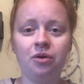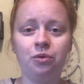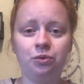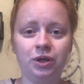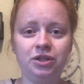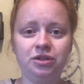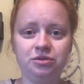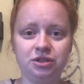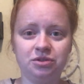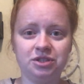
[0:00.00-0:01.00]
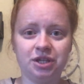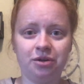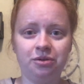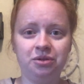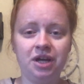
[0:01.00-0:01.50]
When you do
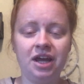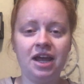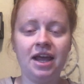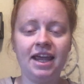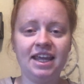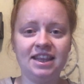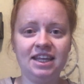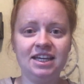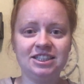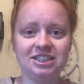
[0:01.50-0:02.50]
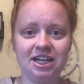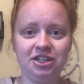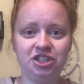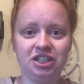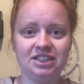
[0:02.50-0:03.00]
so, in the
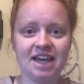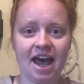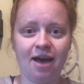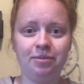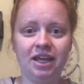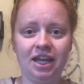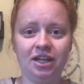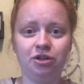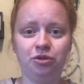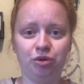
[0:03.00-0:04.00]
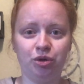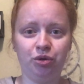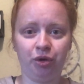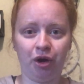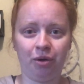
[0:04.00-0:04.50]
Extension tab in Google
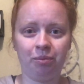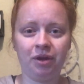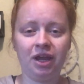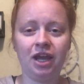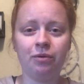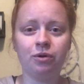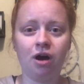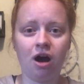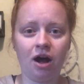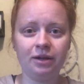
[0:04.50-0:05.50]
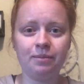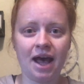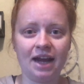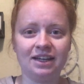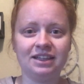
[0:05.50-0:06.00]
Chrome, it will
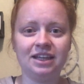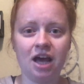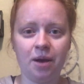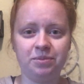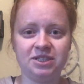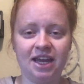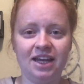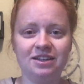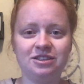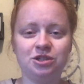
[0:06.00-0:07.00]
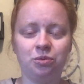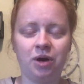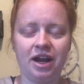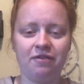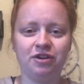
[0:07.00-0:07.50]
automatically update to
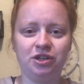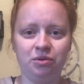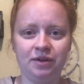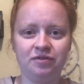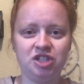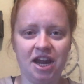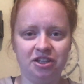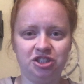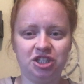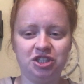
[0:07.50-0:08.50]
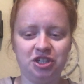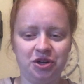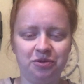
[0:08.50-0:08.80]
whatever you have changed it to.